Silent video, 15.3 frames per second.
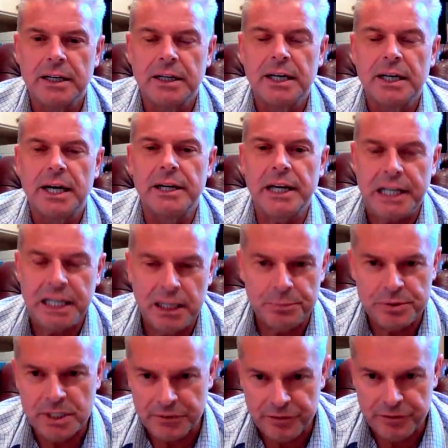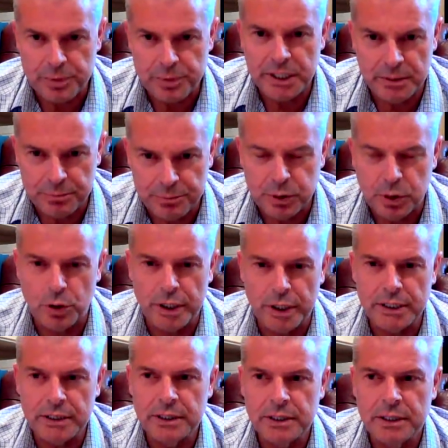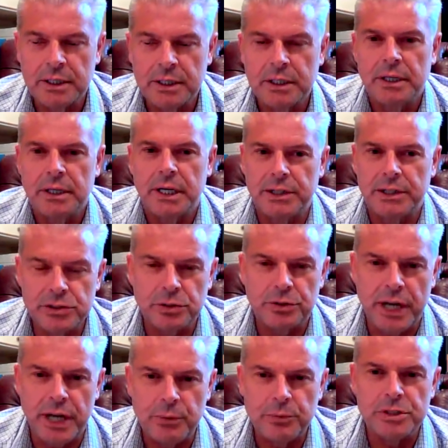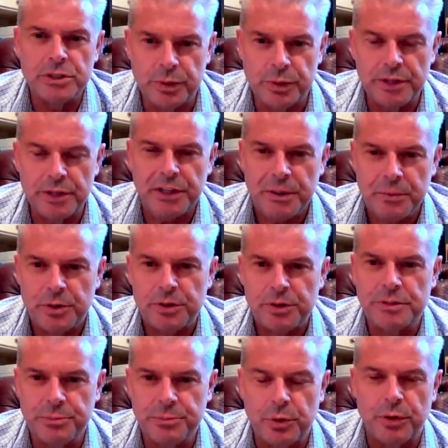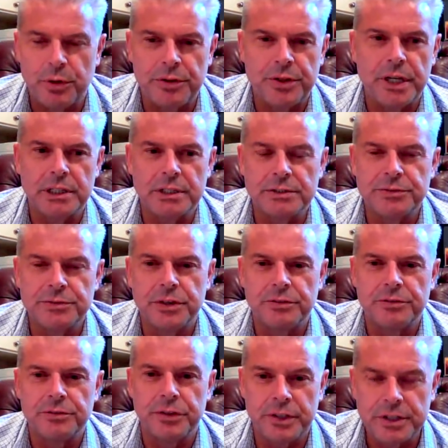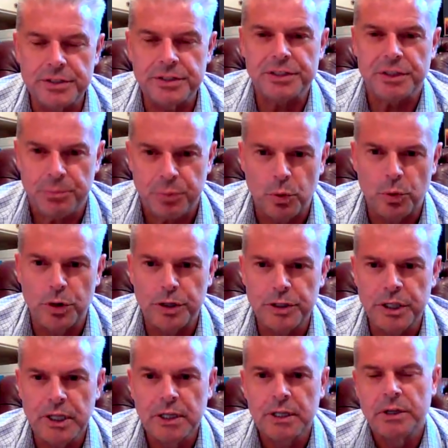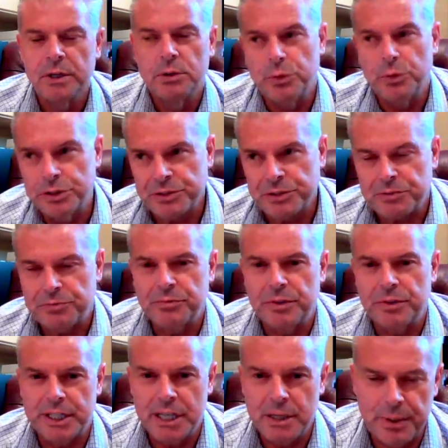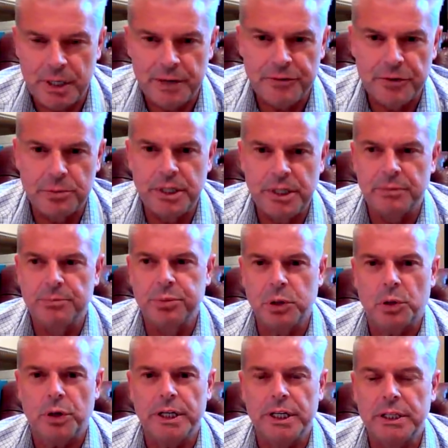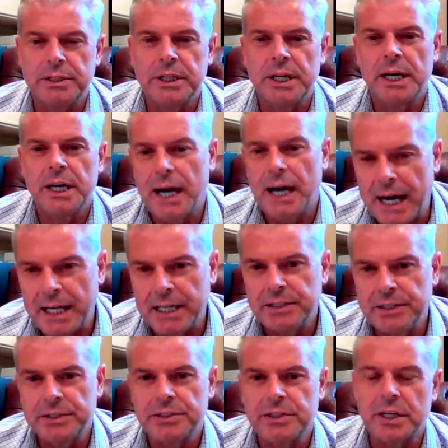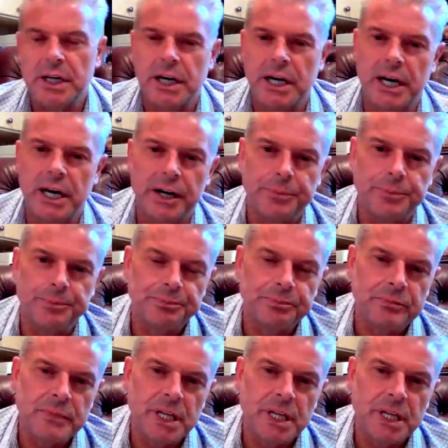and it keeps everybody employed. And so that was one of the most important things for us as a board, was keeping everybody employed making